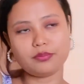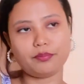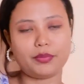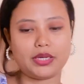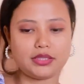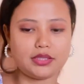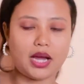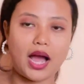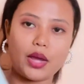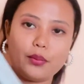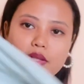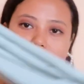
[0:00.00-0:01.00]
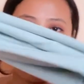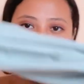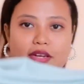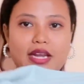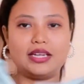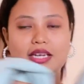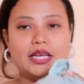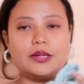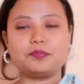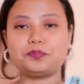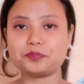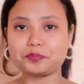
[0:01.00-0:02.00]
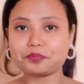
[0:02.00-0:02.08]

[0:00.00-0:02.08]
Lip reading: but I will definitely